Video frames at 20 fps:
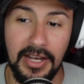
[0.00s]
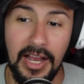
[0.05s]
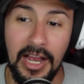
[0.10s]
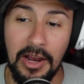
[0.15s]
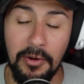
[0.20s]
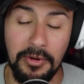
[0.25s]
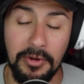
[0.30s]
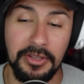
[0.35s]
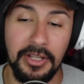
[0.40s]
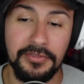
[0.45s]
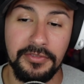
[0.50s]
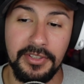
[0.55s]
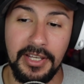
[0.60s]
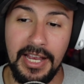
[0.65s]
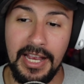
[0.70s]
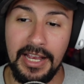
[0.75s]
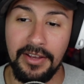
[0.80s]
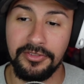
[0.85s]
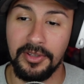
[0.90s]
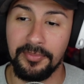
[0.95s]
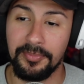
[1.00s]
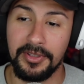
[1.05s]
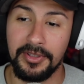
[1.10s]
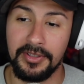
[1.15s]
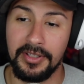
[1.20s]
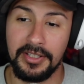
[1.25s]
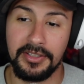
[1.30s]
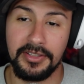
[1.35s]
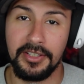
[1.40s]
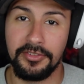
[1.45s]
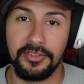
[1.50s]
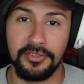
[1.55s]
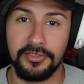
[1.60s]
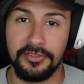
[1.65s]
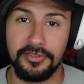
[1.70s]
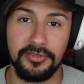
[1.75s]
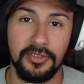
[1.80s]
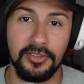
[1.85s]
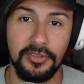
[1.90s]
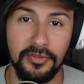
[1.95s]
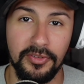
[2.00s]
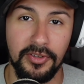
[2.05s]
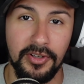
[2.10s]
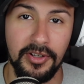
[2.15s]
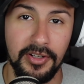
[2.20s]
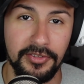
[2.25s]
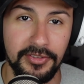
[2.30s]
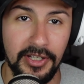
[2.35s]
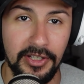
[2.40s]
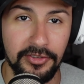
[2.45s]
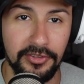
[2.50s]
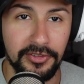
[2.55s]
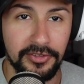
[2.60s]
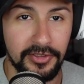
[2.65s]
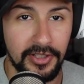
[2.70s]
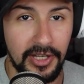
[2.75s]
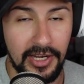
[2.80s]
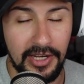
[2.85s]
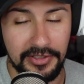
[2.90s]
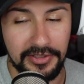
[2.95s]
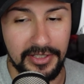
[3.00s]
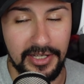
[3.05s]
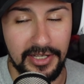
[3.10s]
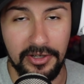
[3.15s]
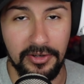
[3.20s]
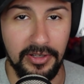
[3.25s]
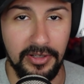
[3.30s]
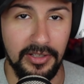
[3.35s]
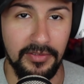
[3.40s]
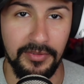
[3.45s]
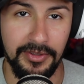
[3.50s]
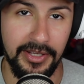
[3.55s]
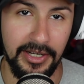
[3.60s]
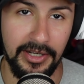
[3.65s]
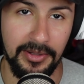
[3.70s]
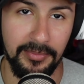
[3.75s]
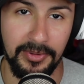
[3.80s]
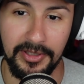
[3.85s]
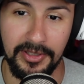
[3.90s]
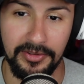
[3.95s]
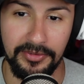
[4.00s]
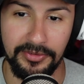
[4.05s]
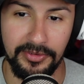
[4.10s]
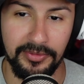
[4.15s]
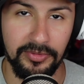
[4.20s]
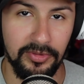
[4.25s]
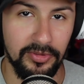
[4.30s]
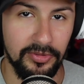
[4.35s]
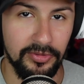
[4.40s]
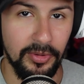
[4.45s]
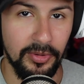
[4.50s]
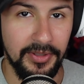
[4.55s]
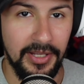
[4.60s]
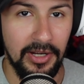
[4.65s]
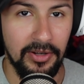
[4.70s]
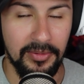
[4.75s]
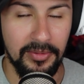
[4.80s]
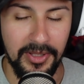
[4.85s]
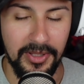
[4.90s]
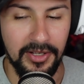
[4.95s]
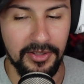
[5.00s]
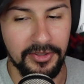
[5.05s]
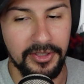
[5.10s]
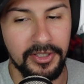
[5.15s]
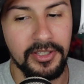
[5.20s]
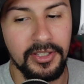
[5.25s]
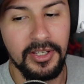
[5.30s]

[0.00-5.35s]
I would love to have something like this just for the nostalgia side. I think I couldn't even get it because it's just sold out immediately.